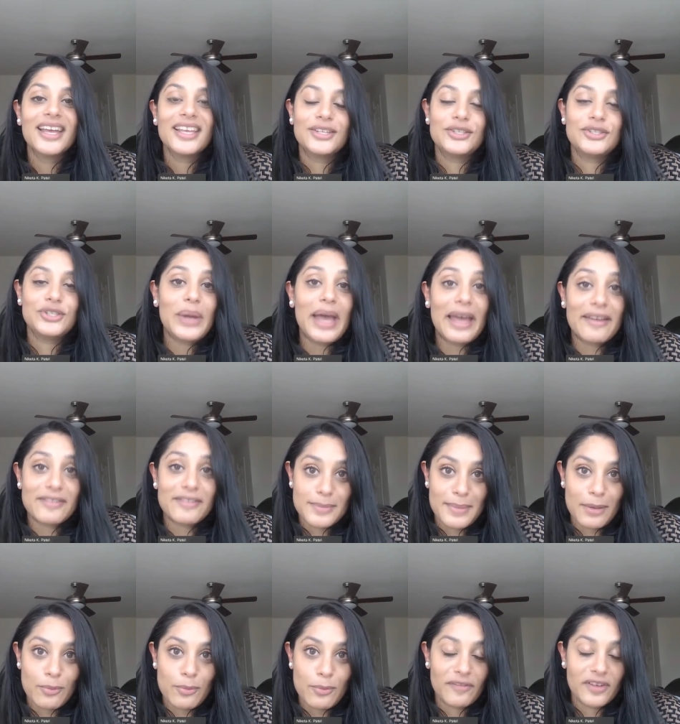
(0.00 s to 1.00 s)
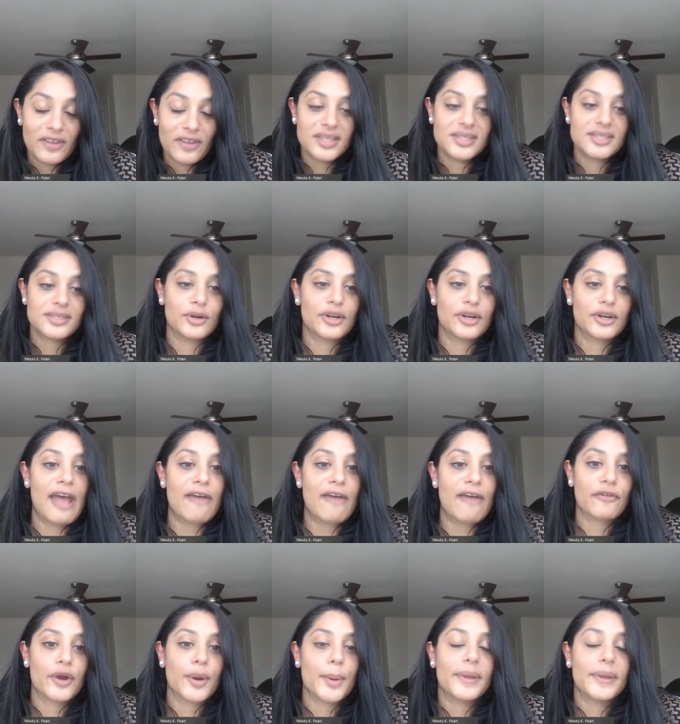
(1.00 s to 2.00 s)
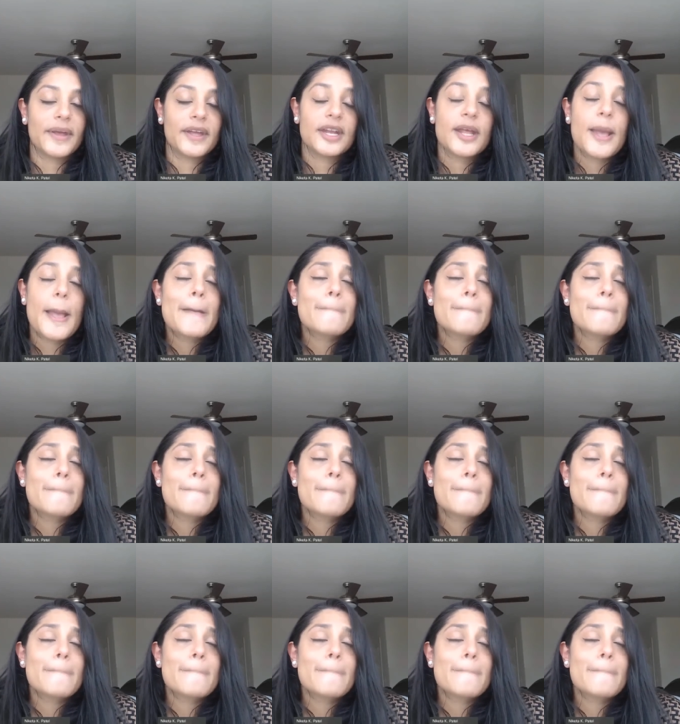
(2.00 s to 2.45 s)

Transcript: You do have to make more of a concerted effort, but